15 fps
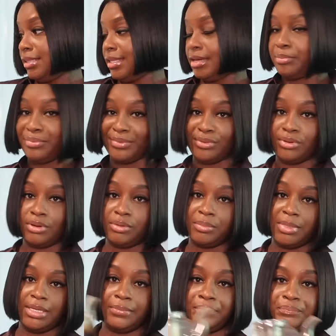that broke
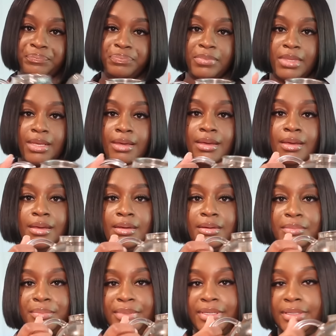on me
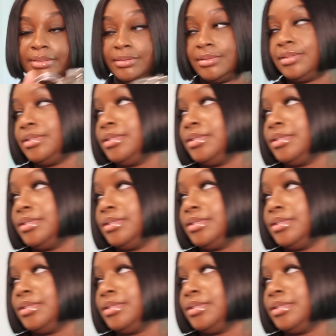but